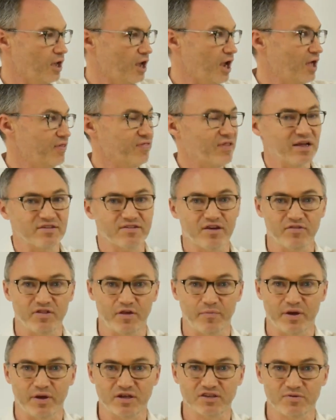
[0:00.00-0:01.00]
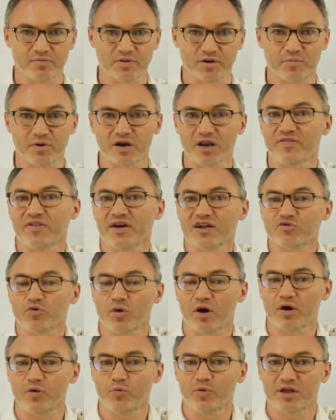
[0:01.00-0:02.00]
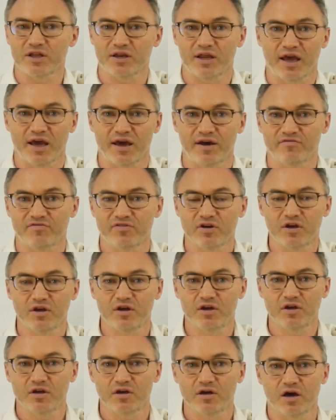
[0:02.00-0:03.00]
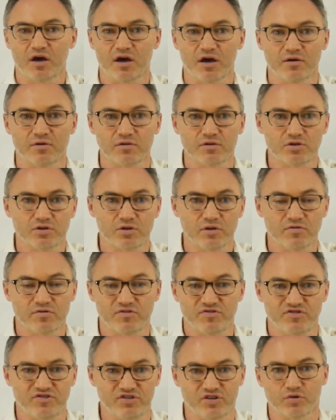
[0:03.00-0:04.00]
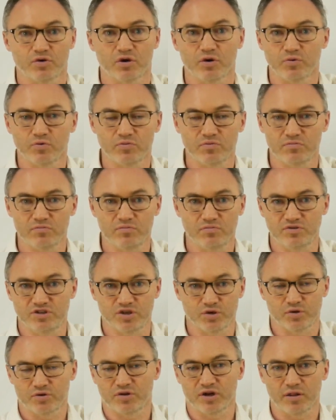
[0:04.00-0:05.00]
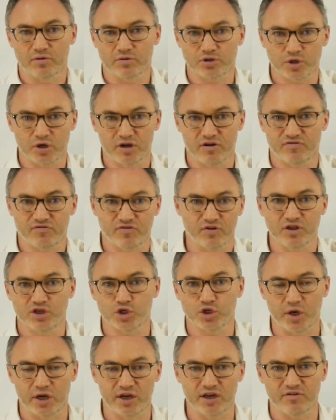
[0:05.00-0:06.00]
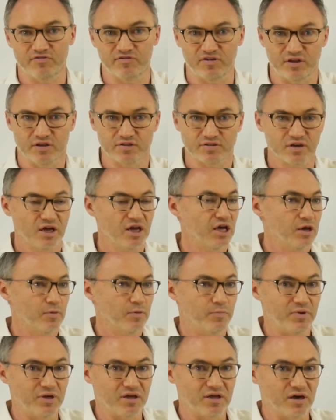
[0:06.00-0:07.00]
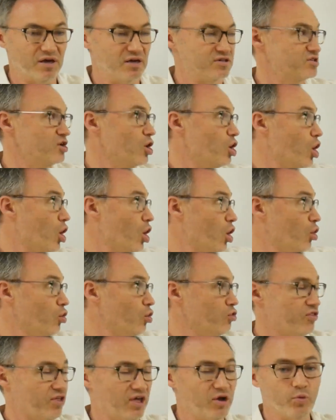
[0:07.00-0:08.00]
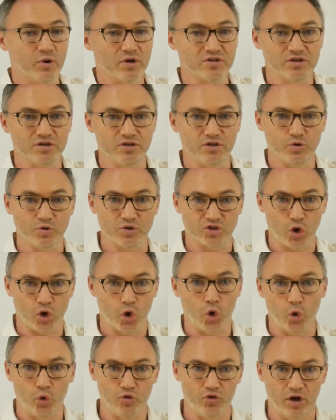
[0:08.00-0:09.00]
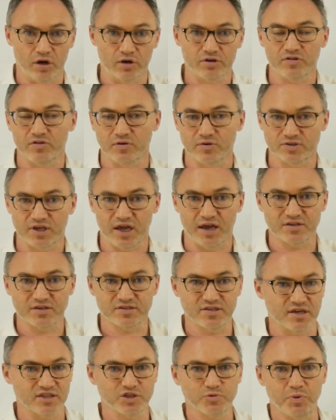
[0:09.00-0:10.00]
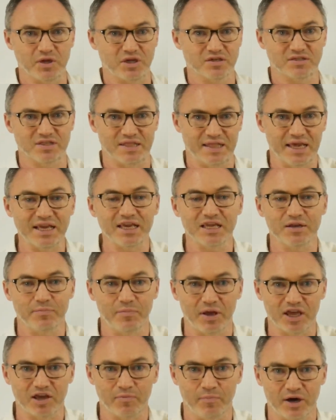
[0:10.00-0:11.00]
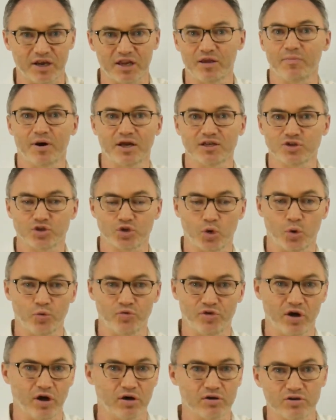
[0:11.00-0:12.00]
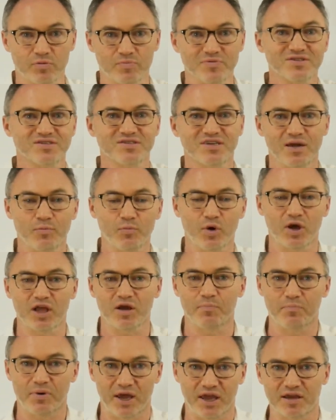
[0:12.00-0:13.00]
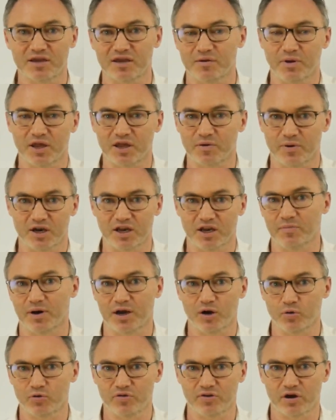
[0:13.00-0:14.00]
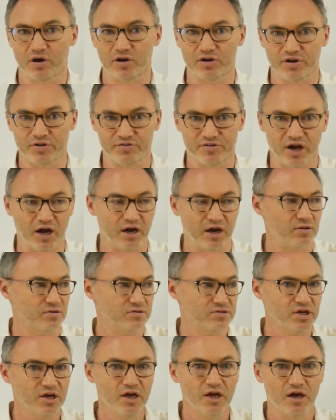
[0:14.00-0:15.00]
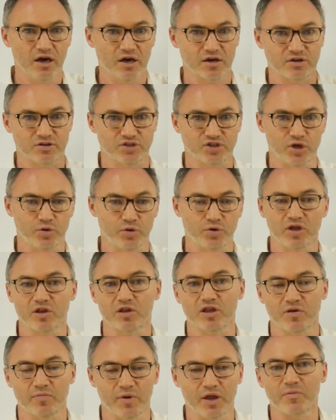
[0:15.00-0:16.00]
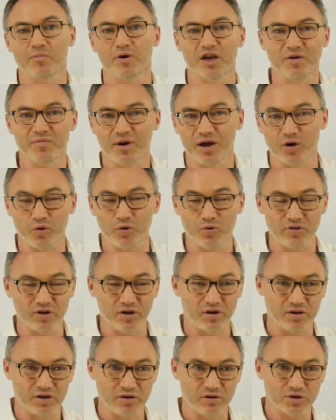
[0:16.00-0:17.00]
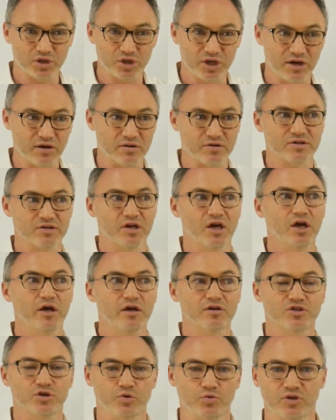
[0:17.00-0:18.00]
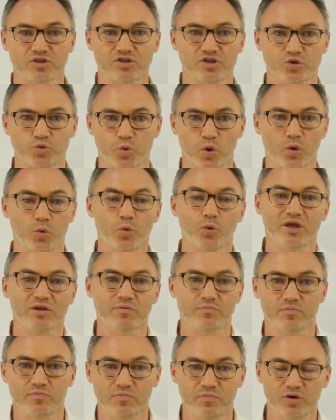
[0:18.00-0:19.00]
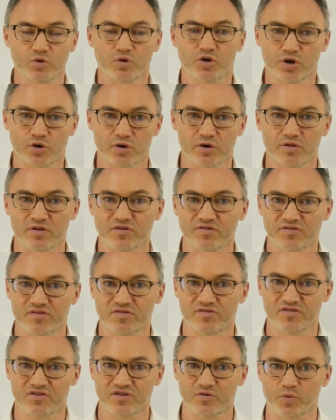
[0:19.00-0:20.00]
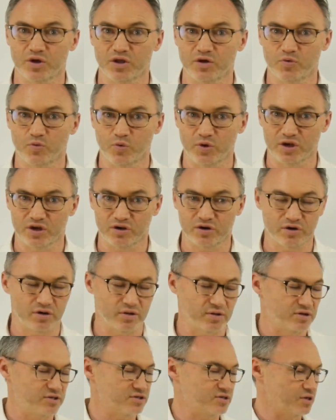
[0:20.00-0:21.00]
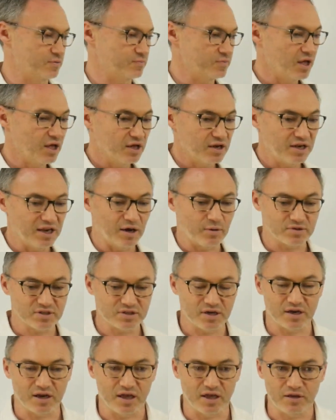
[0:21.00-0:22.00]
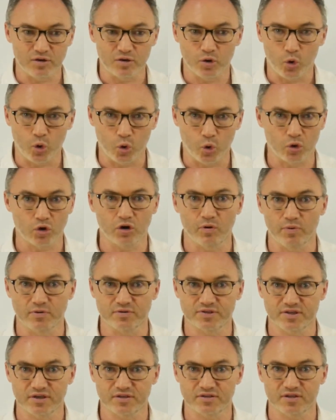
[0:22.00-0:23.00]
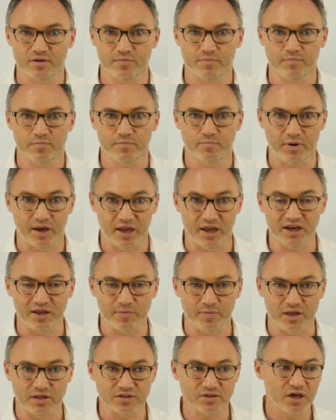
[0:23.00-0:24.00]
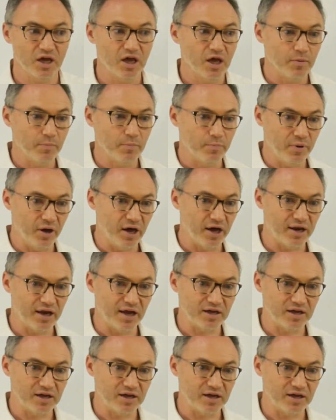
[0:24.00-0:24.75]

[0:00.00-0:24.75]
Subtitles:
And that's how they make some of their money. That's why we can have $0 free trading fees, because all they want to do is hold on to those assets, because they can make money by just holding on to them. The same way a bank can make money by holding on to your dollars, a custodian can make money by holding on to your shares. So this is what this is the system we currently see. Now, it's not a horrible system by any means, but